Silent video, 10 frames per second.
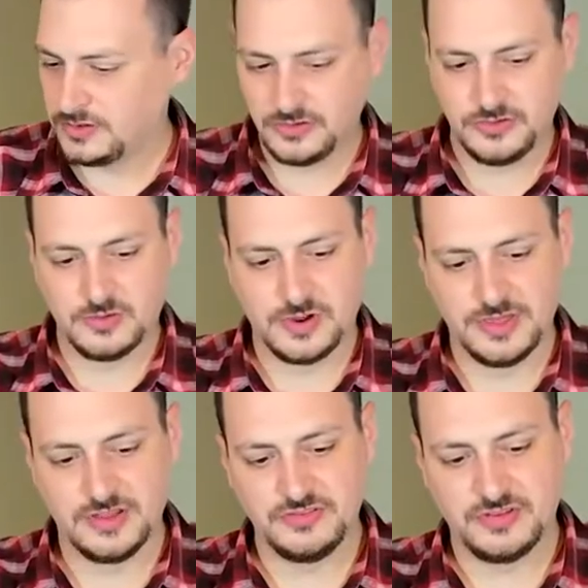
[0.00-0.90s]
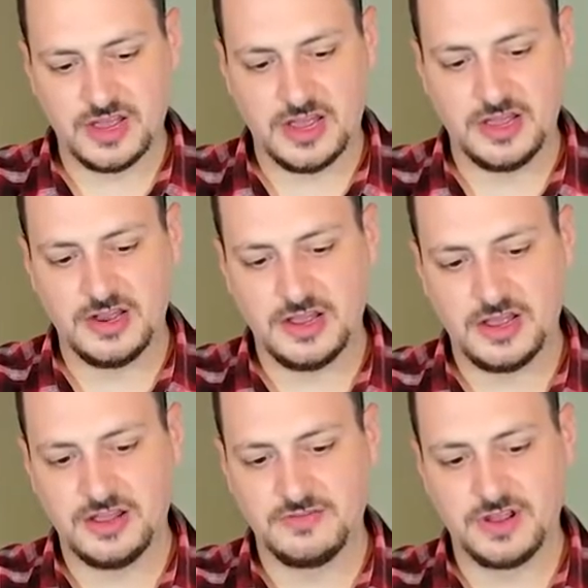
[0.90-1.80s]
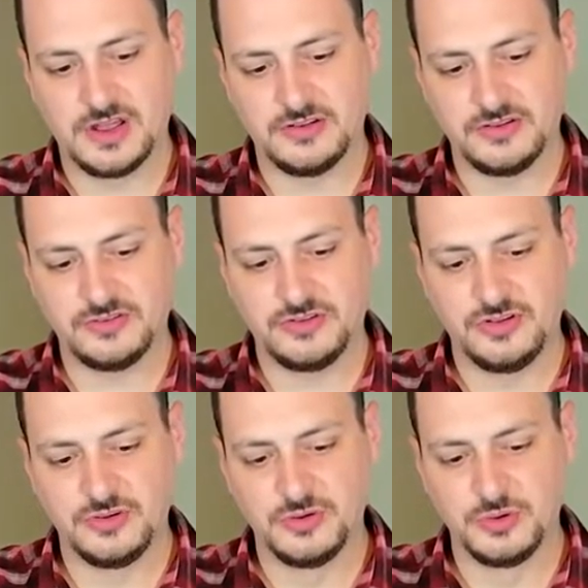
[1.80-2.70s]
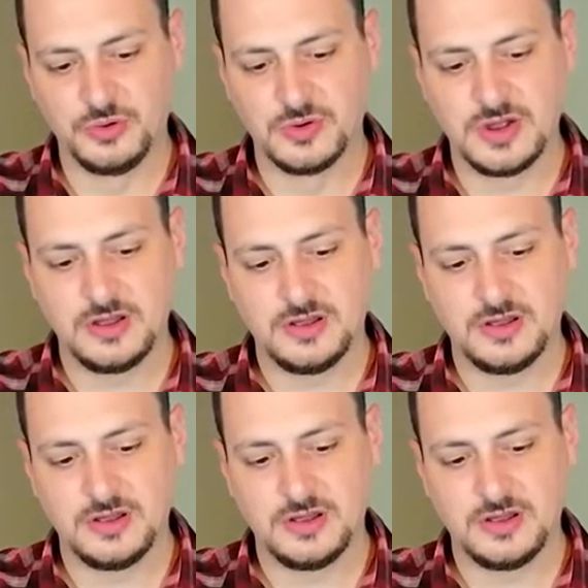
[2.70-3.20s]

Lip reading: So on this side, I've got two